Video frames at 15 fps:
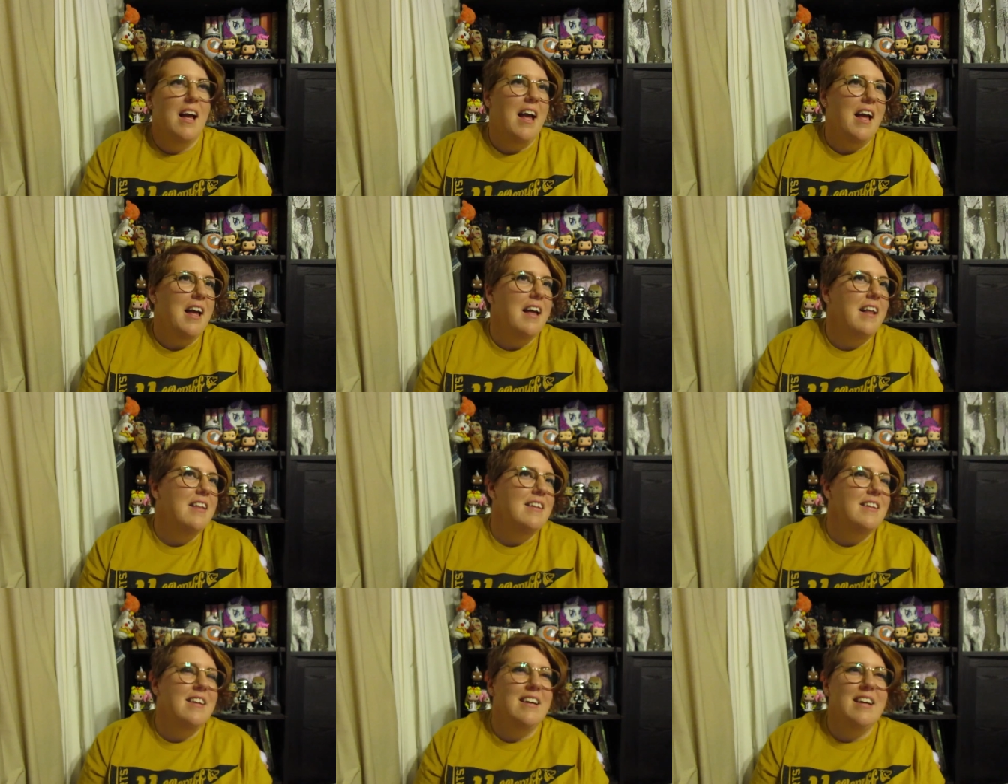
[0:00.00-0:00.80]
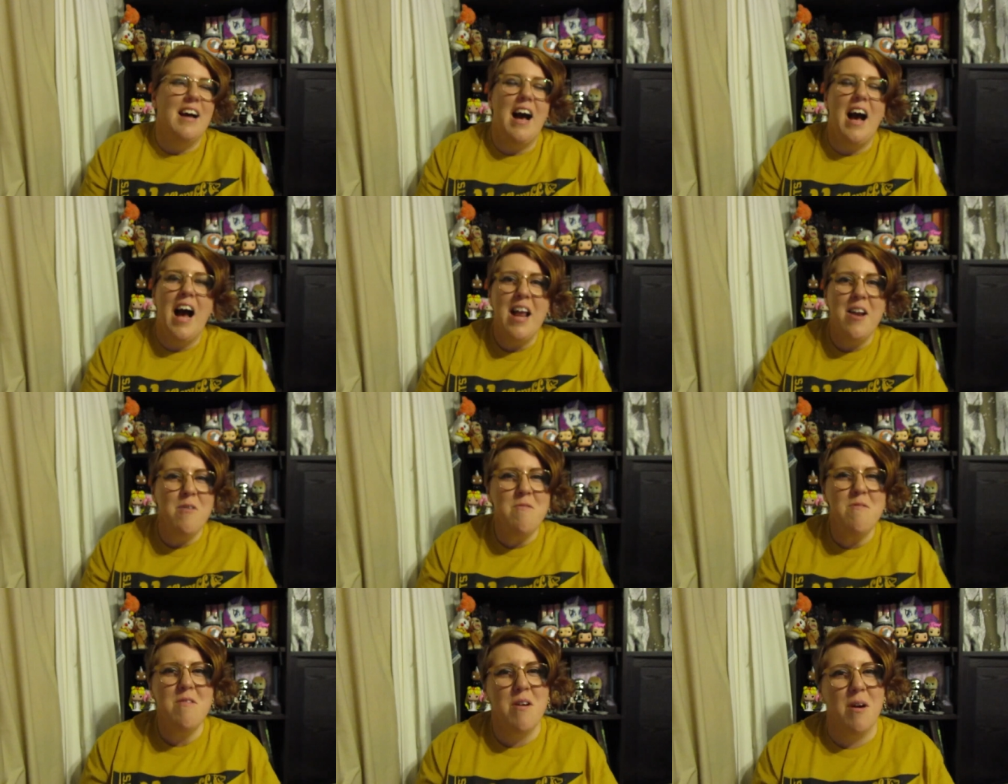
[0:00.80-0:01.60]
I
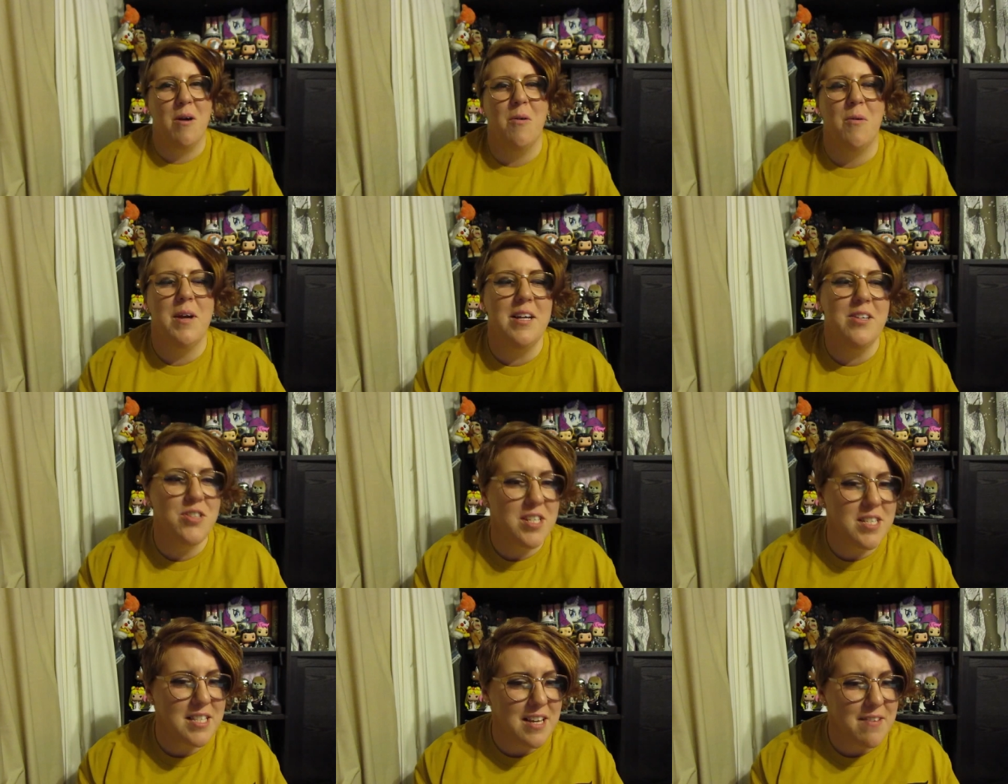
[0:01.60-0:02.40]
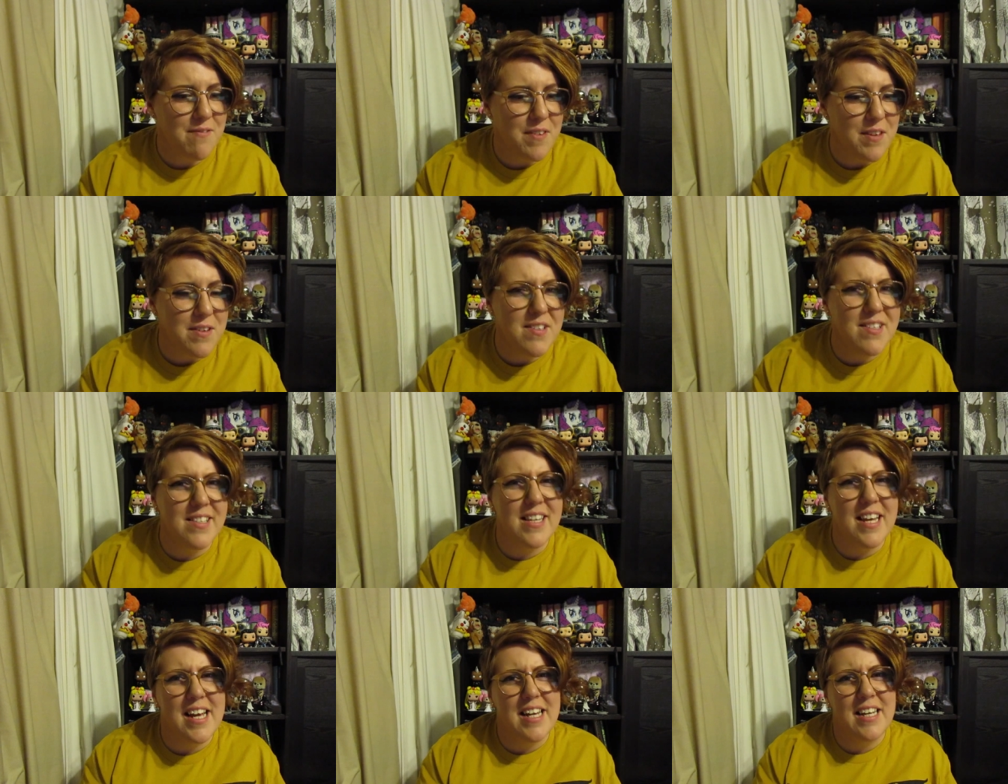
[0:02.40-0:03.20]
don't know, it feels
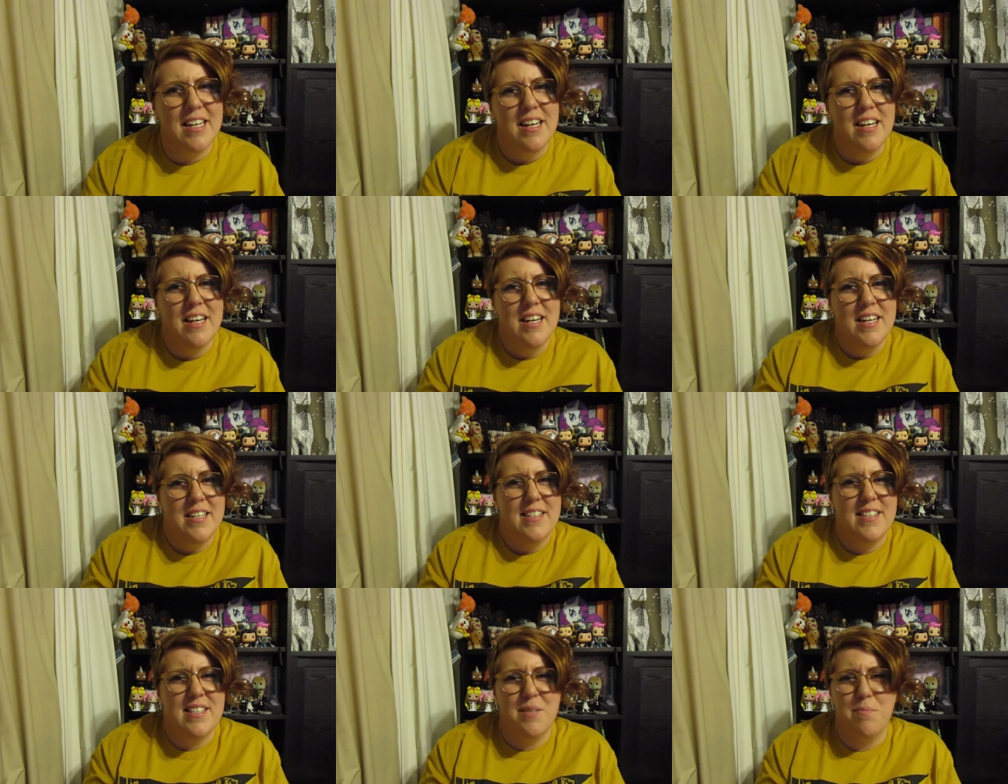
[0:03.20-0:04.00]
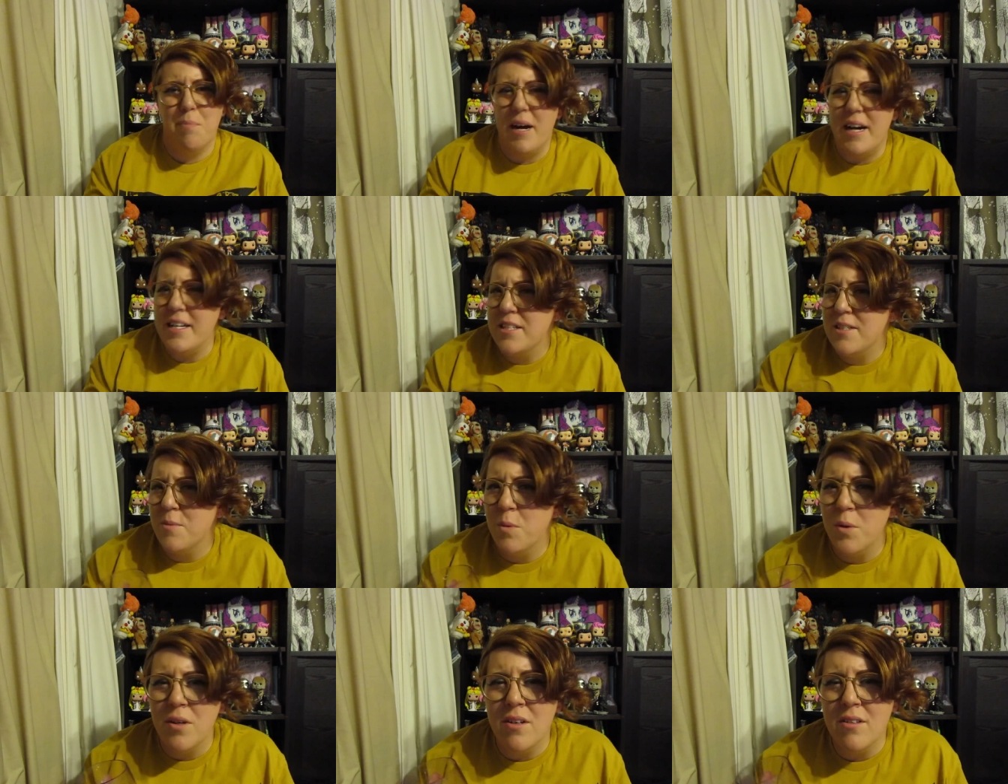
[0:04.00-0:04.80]
like Spice
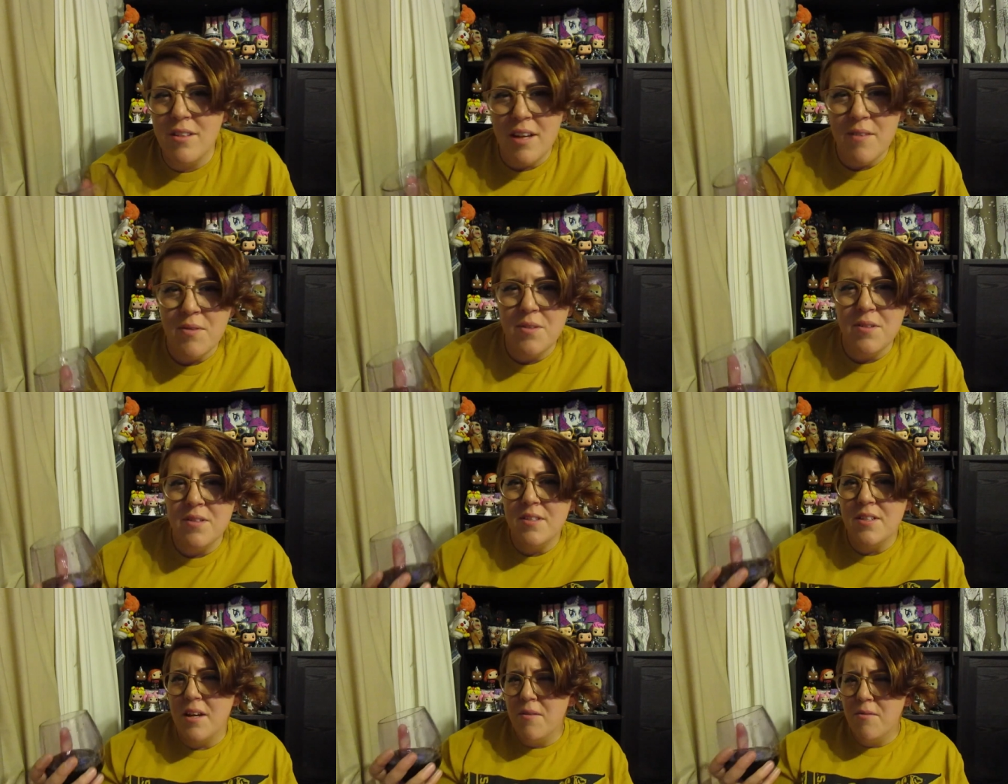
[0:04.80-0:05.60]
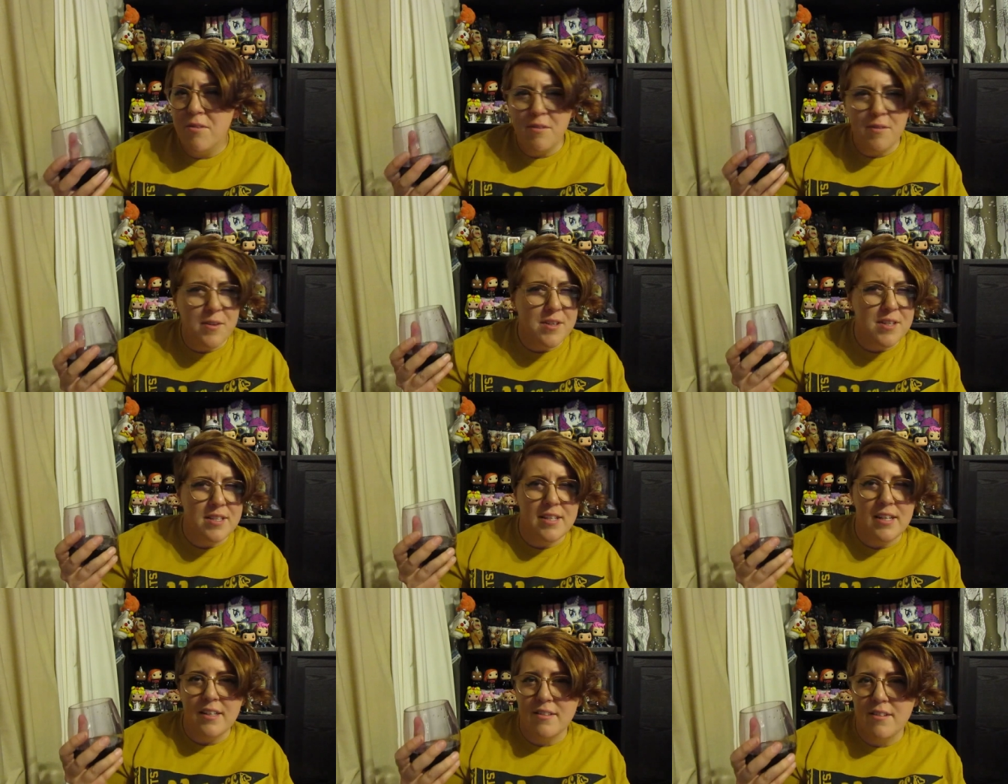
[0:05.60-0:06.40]
World levels of reverse
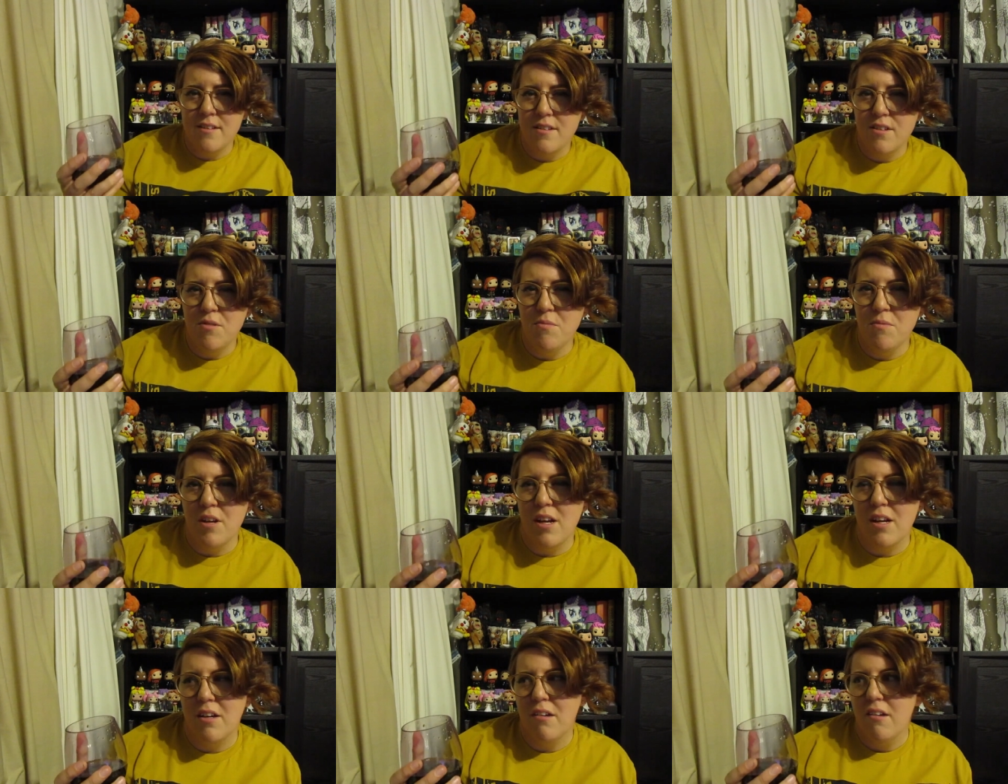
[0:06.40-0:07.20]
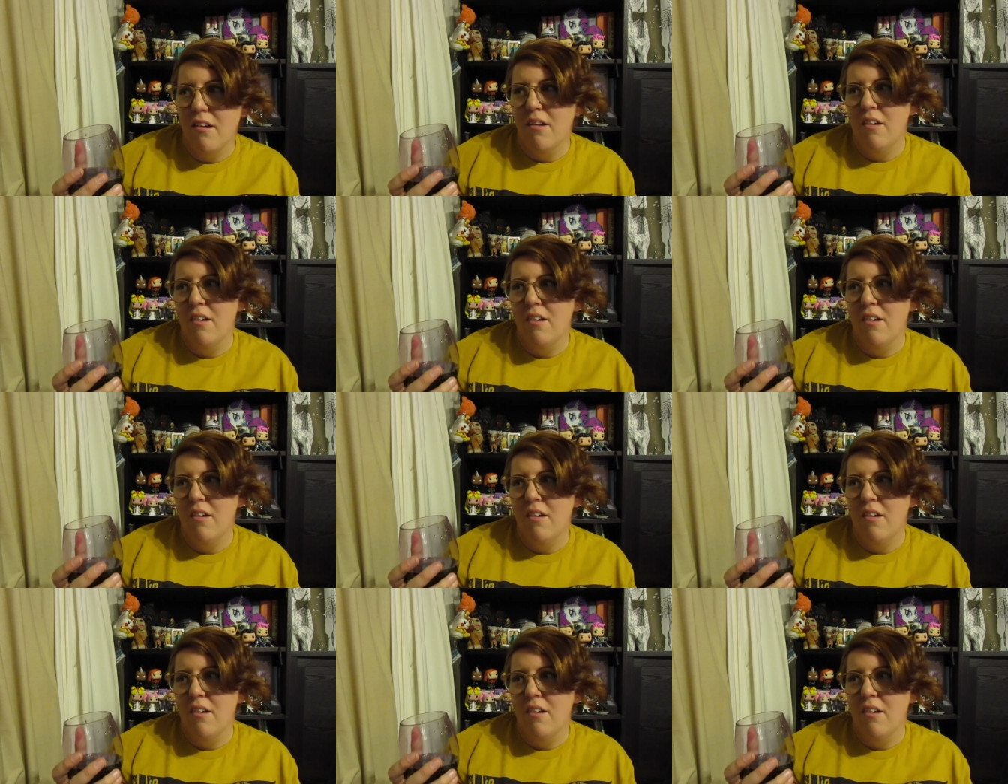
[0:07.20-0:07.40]
sexism. Like,